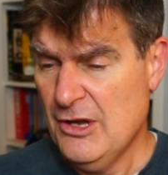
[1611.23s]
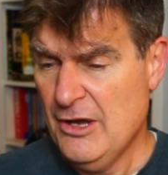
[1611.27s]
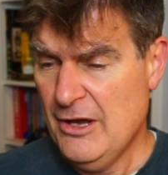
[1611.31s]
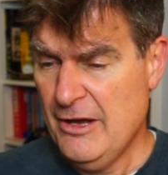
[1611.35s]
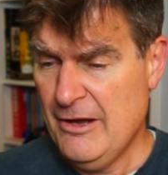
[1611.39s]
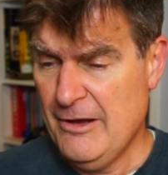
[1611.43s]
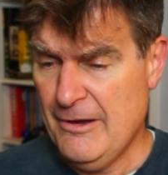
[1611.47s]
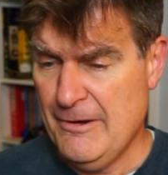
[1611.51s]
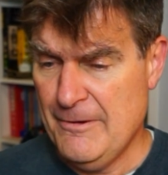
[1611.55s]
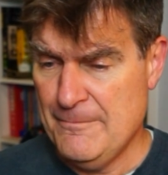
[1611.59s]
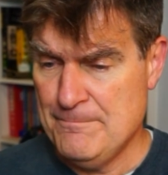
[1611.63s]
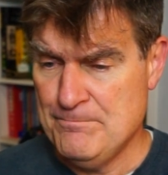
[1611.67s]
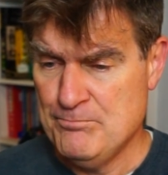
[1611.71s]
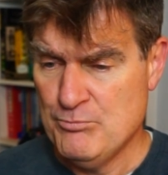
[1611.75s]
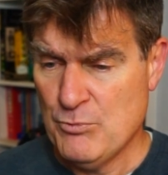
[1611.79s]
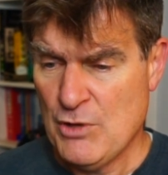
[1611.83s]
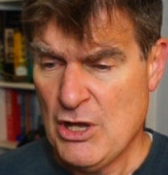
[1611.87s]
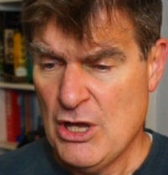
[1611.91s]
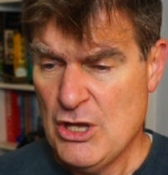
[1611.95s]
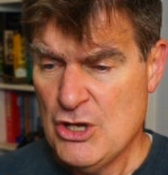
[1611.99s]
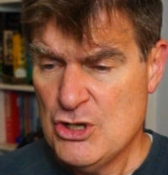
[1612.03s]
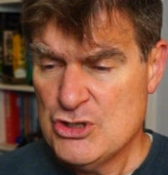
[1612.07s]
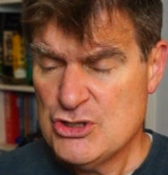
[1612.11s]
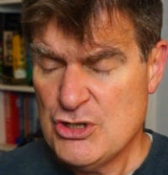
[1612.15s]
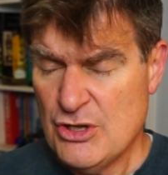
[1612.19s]

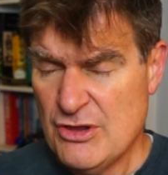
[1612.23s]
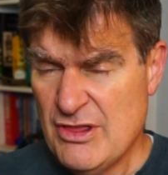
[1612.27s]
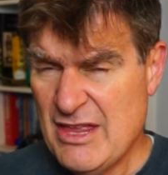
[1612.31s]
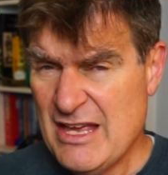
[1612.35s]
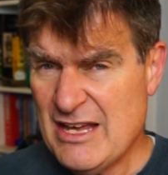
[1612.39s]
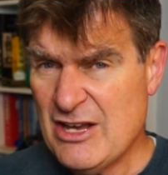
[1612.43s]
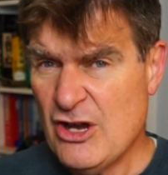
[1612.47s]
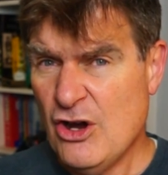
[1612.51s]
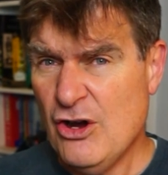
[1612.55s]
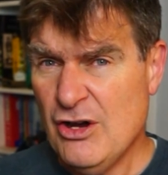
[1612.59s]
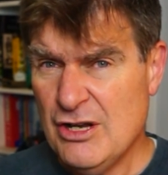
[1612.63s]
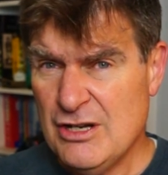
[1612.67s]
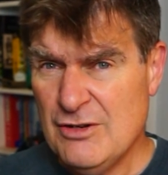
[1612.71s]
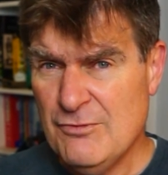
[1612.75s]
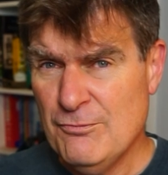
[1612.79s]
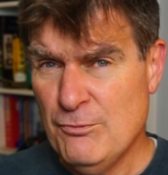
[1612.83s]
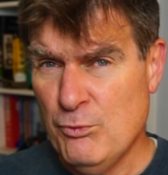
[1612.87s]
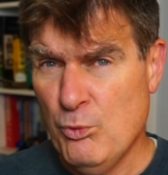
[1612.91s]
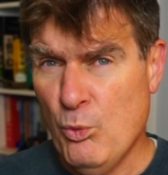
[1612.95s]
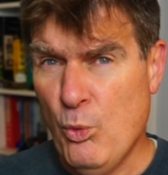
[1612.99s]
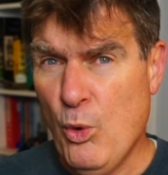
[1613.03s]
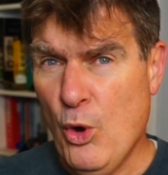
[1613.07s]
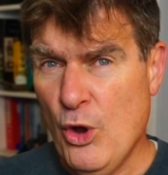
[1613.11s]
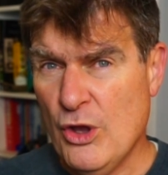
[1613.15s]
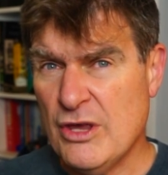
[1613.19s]
So they're kind of
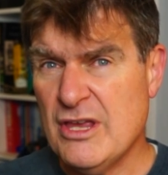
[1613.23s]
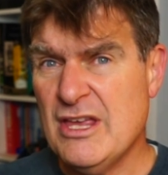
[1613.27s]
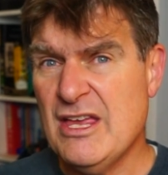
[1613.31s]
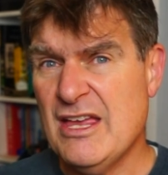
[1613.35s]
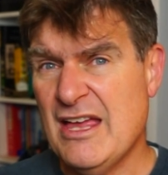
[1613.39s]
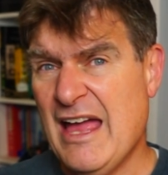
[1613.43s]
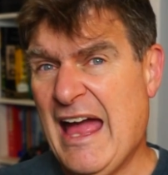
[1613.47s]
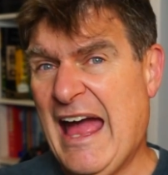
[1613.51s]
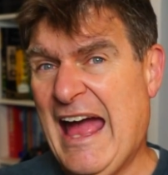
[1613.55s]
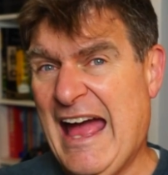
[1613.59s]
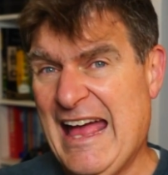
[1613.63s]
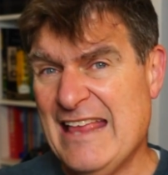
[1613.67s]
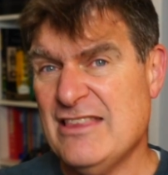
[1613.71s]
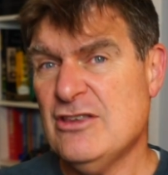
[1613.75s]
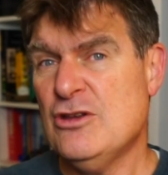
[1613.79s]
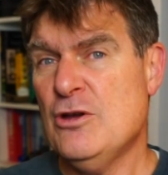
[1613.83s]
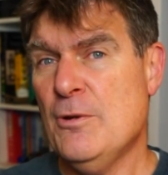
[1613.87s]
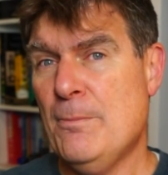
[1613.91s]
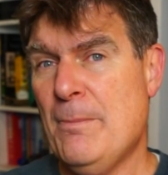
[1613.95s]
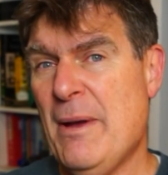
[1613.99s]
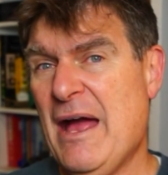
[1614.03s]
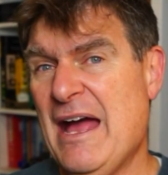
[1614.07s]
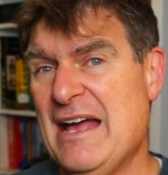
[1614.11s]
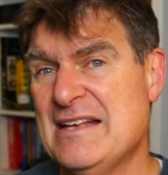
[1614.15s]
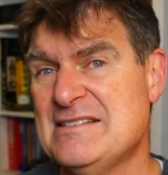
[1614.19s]
working at
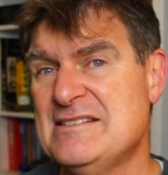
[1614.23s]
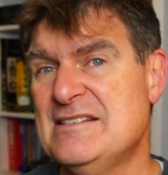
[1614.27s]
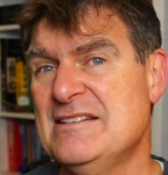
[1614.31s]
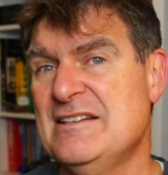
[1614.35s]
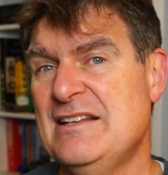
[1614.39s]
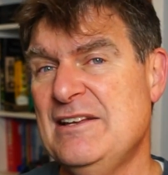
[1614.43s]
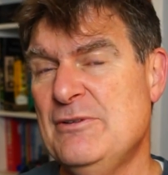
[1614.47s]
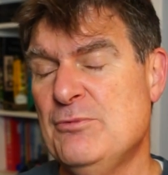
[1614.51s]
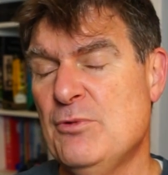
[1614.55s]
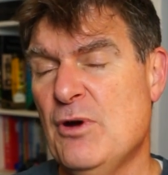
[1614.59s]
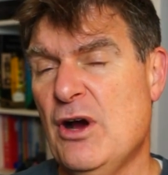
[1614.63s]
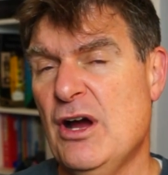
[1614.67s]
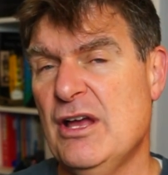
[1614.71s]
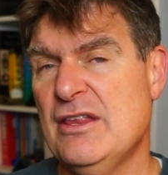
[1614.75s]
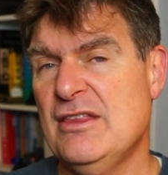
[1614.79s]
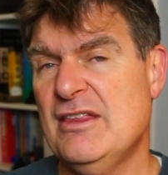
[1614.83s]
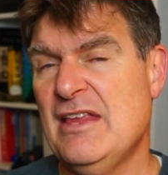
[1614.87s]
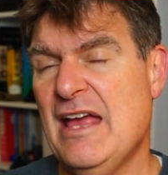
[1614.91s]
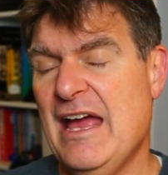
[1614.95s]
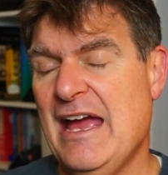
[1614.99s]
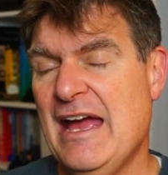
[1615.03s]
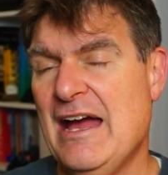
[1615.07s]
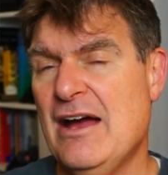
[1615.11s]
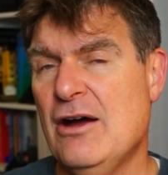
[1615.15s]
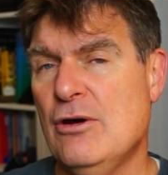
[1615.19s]
capacity right
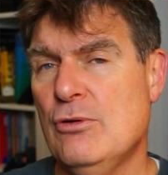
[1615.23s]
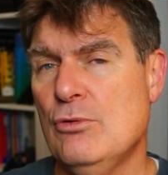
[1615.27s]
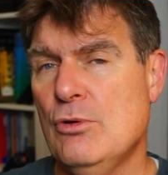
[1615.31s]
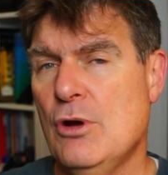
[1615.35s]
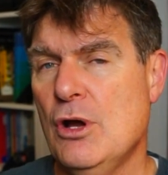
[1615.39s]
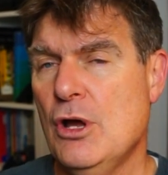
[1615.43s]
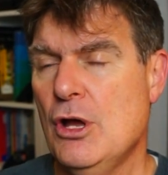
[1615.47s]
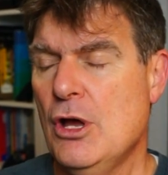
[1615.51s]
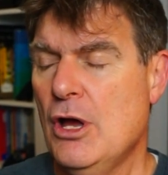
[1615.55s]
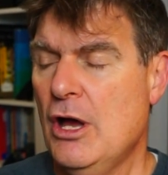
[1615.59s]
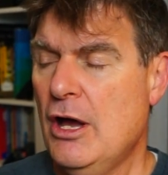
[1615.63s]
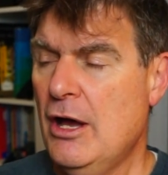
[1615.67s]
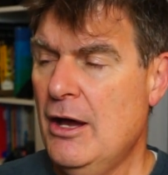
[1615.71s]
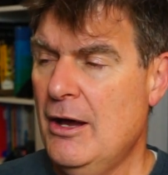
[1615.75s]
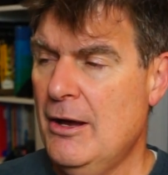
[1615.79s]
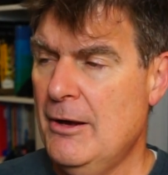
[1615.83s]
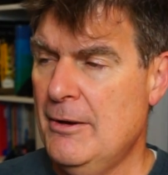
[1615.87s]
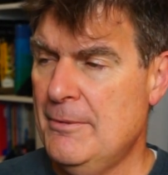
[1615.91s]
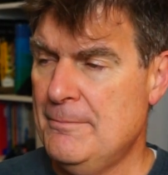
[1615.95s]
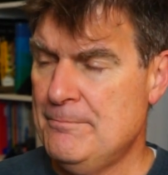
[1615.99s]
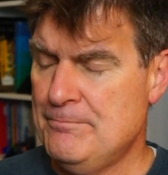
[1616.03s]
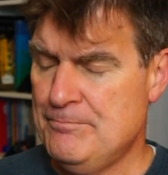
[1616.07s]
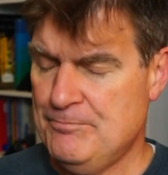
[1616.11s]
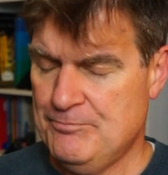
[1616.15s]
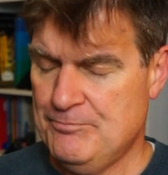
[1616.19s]
now. They